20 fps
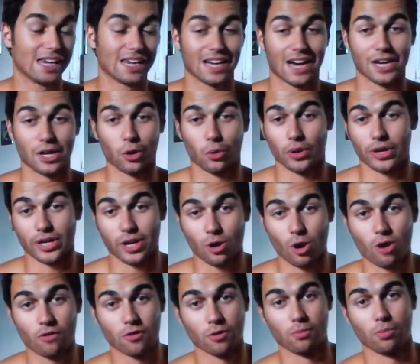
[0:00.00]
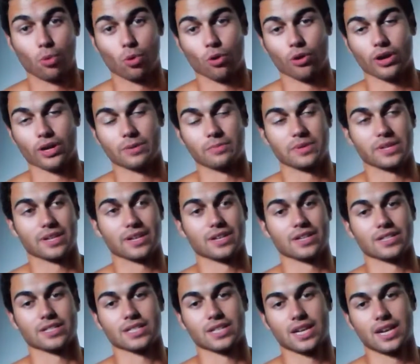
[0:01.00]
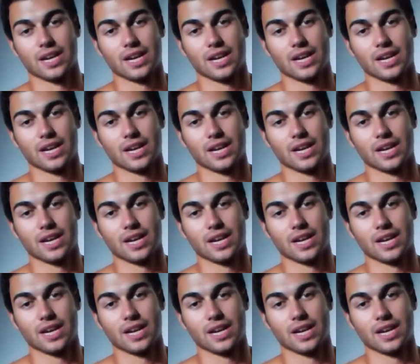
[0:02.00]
I don't want to go overboard because